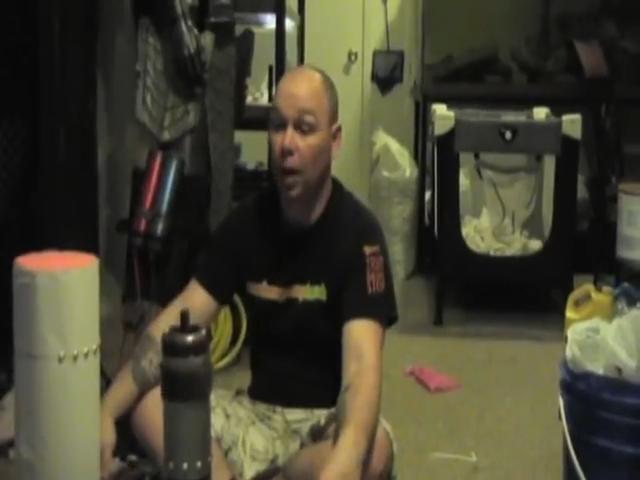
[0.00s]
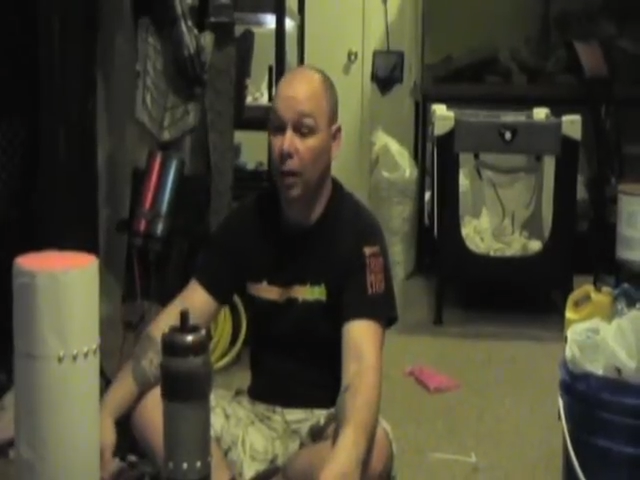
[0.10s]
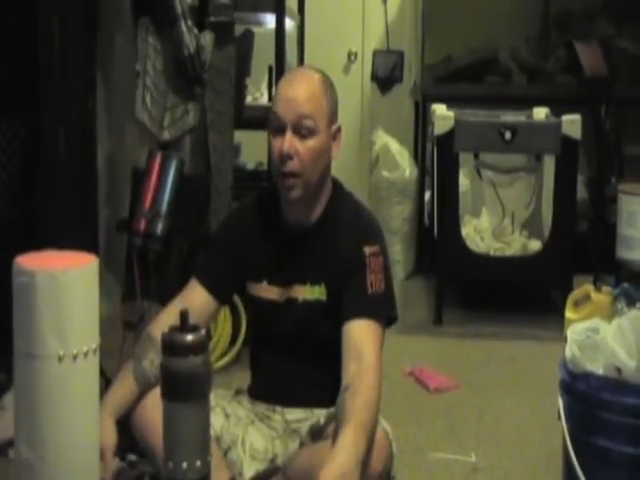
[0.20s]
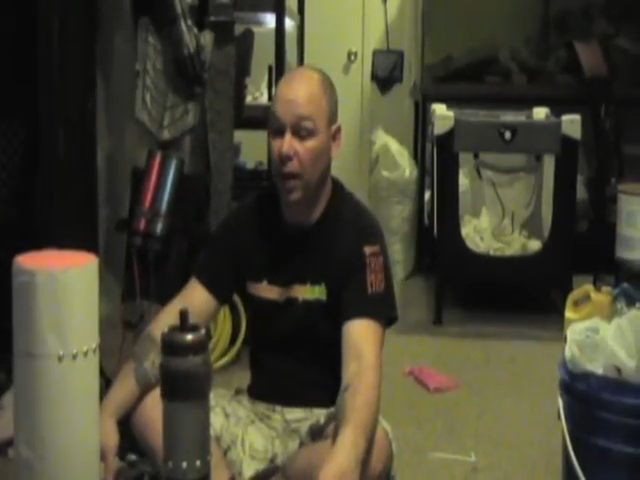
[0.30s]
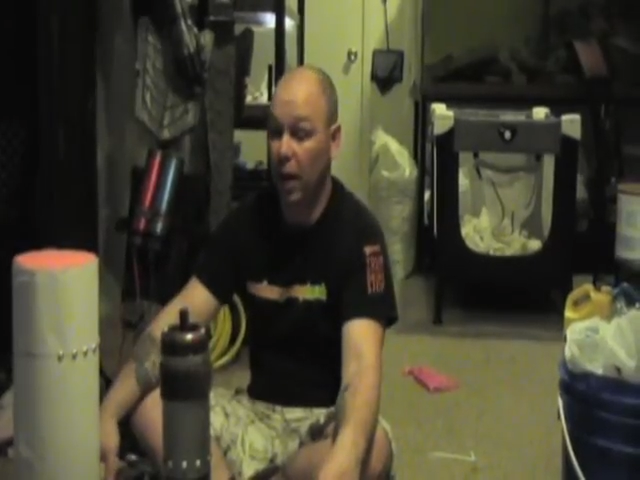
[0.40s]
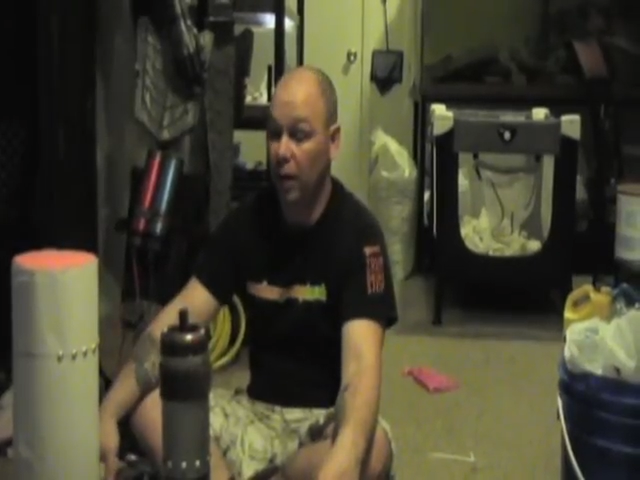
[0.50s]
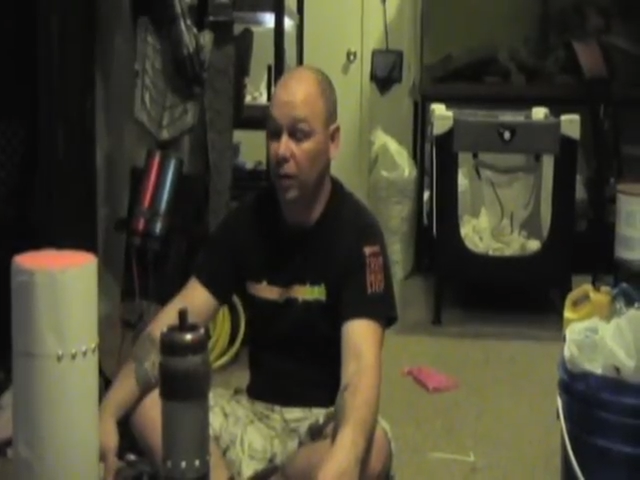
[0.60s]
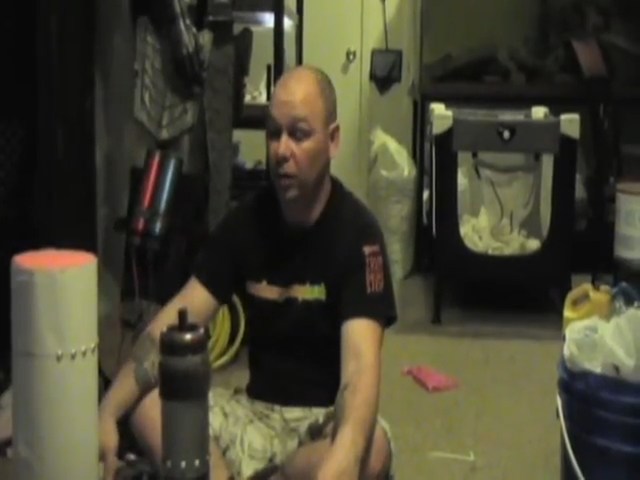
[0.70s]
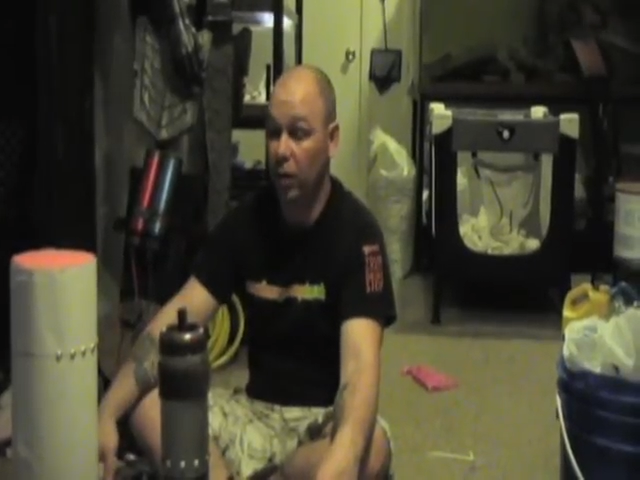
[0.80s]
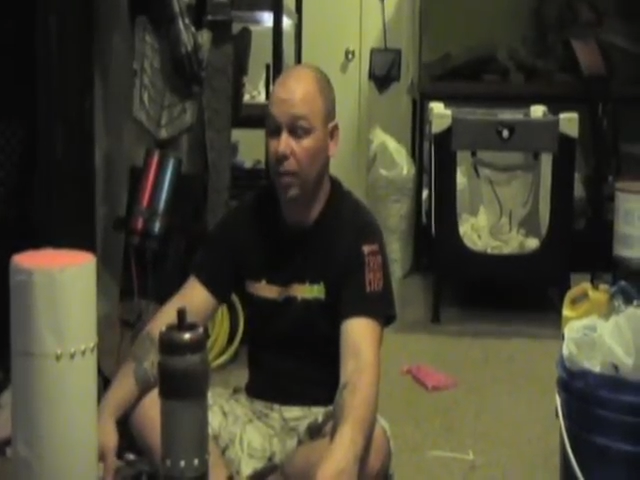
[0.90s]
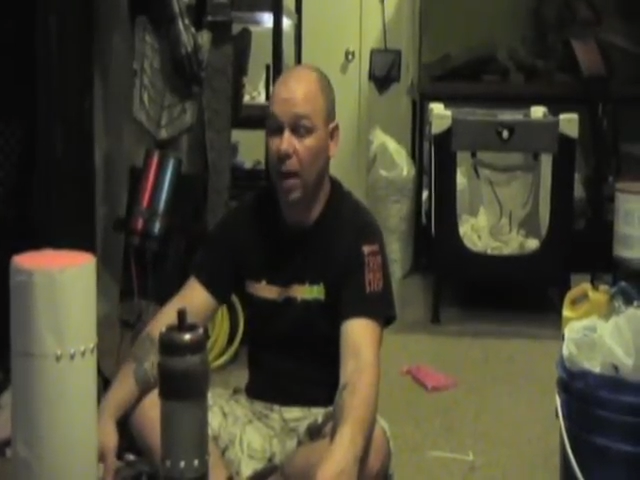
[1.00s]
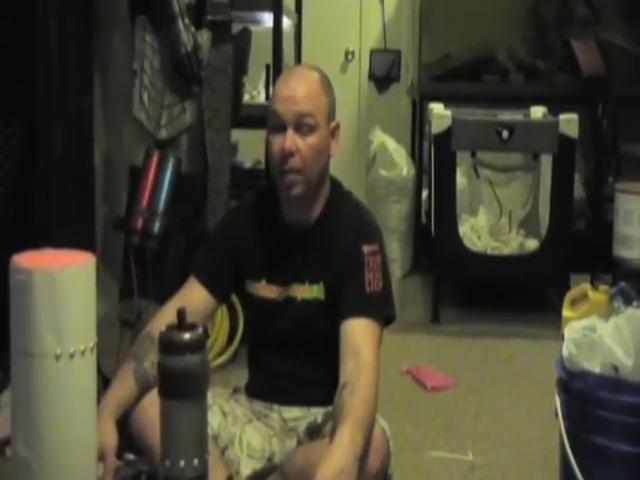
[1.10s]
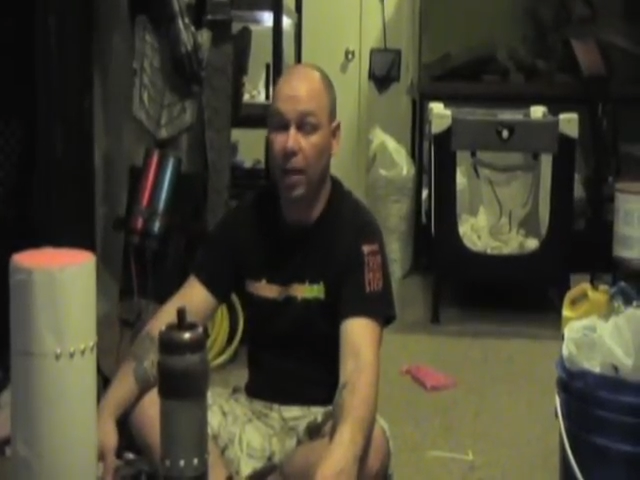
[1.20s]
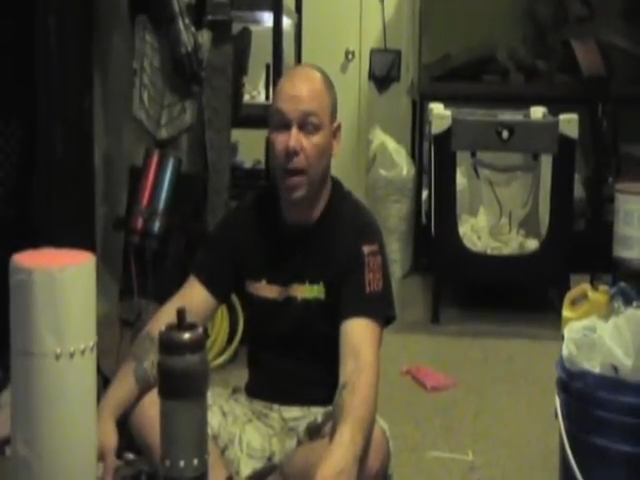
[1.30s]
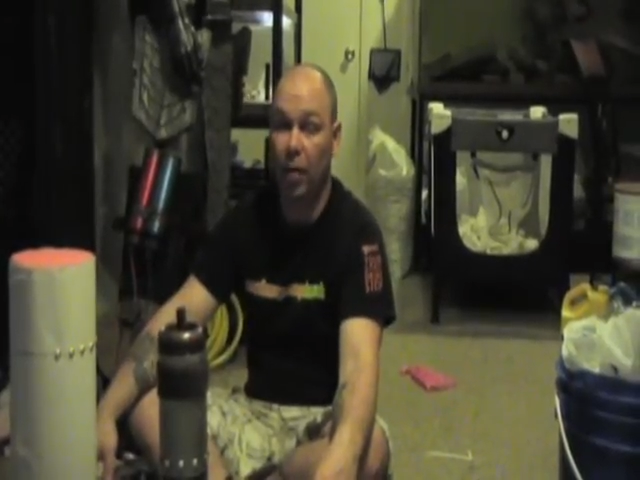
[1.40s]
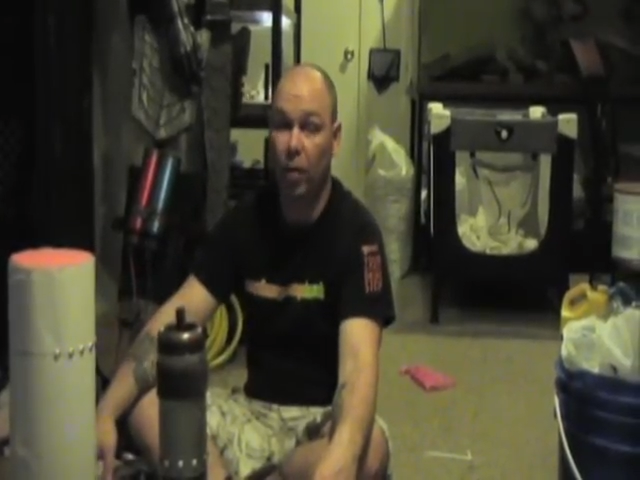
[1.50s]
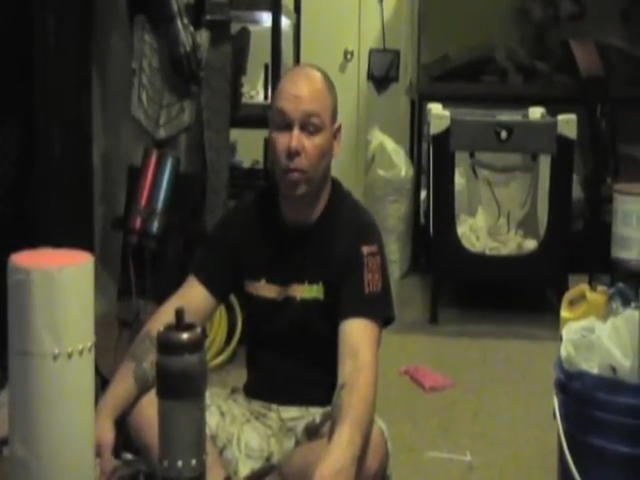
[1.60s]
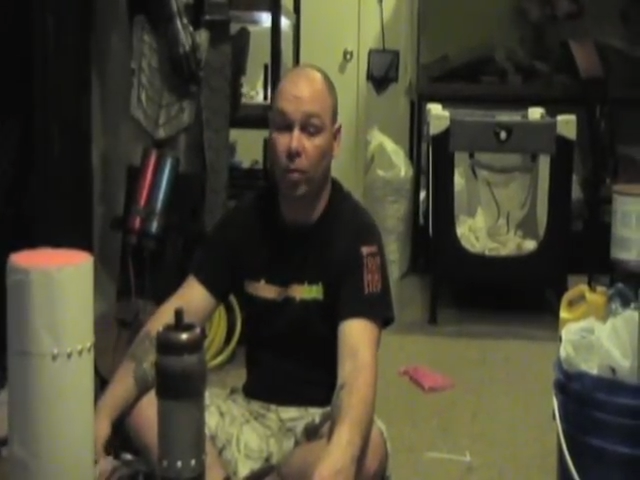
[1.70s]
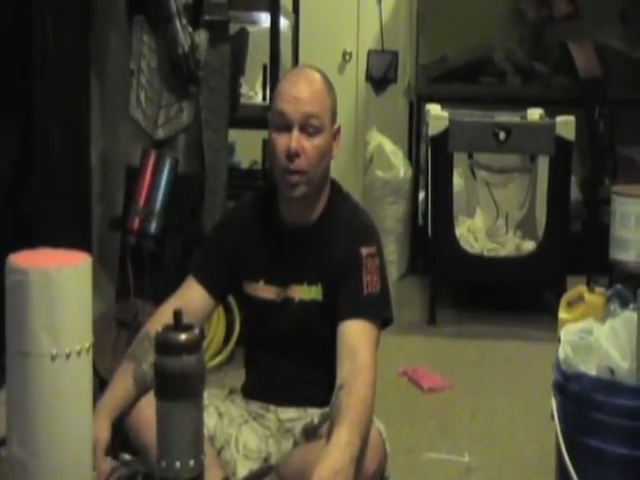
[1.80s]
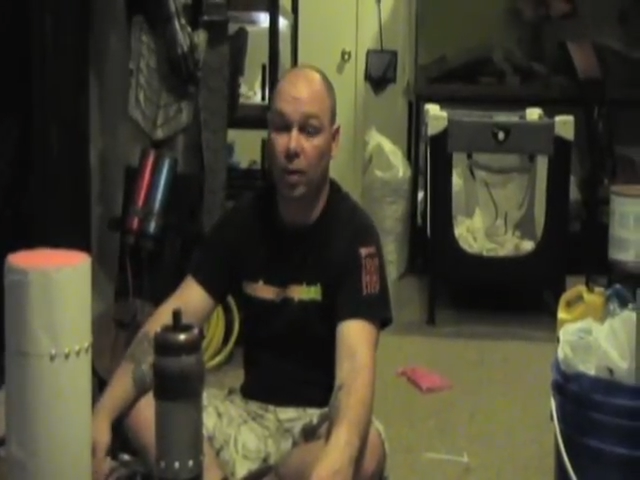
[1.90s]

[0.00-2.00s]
and the canister and the backpacks will be,